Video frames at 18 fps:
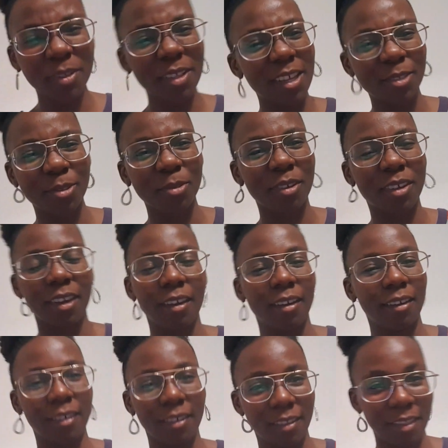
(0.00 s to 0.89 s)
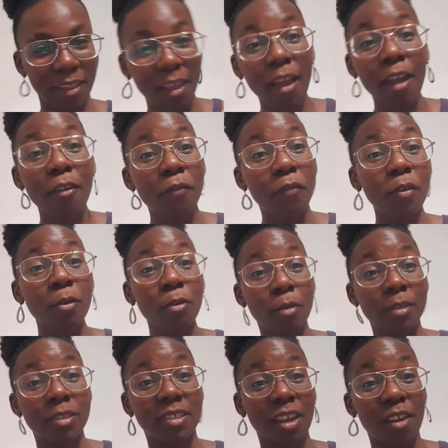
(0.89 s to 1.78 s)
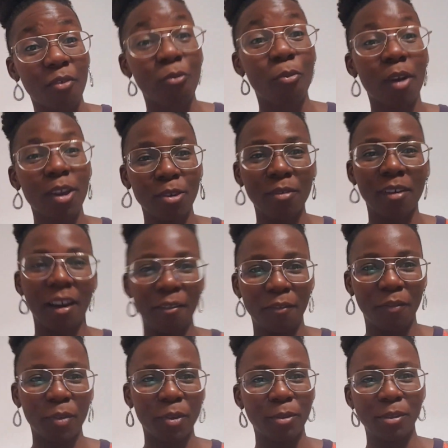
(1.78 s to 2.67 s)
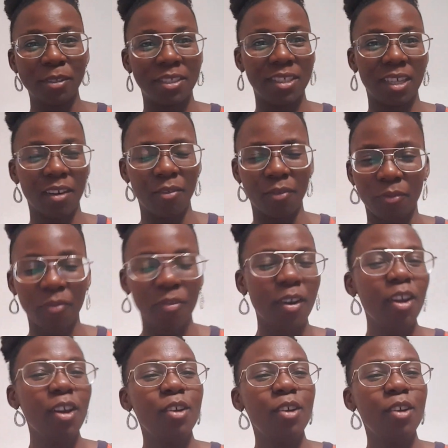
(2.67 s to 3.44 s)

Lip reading: you know, that's okay. Feel yourself where you can feel yourself.